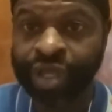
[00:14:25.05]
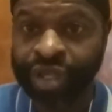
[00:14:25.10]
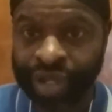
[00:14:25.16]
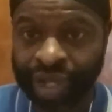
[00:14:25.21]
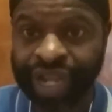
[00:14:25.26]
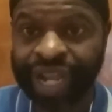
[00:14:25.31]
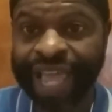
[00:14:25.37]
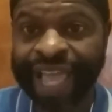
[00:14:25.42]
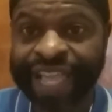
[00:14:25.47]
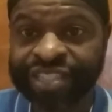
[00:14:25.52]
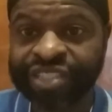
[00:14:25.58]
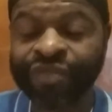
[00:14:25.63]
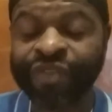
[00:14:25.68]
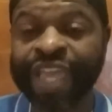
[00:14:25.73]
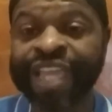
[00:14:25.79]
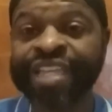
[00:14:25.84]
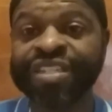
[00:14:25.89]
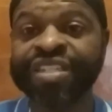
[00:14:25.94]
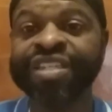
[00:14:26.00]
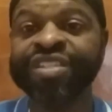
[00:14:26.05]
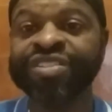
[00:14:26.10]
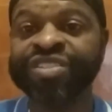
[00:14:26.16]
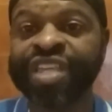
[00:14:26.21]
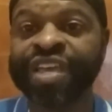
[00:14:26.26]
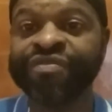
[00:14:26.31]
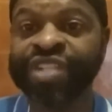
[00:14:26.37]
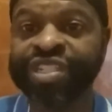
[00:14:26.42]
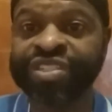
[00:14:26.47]
the class of
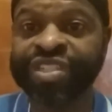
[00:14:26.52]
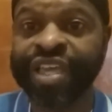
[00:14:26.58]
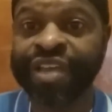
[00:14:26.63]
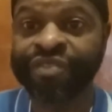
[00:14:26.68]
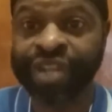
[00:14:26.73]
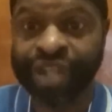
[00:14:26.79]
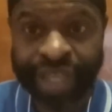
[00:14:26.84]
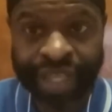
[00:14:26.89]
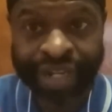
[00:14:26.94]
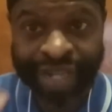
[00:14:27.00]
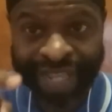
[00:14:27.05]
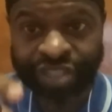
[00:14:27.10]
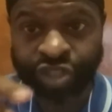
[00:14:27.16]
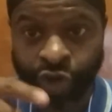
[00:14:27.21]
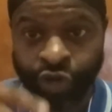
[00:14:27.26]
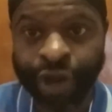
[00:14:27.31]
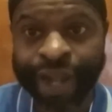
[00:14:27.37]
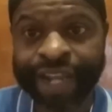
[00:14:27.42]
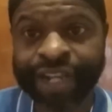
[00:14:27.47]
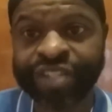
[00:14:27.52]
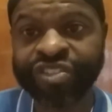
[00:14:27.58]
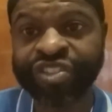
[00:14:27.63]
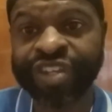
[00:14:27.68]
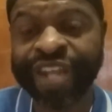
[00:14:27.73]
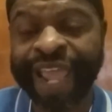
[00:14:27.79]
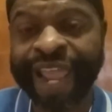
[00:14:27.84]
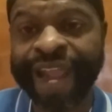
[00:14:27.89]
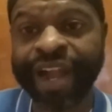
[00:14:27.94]
1877. That's
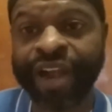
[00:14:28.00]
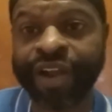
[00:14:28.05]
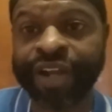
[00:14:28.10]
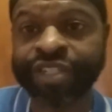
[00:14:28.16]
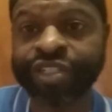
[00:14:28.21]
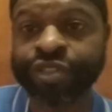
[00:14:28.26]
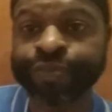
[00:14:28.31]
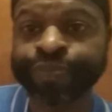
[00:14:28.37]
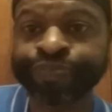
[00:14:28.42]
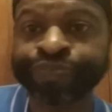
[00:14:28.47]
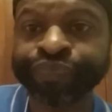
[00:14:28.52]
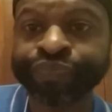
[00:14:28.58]
Grandison Harris.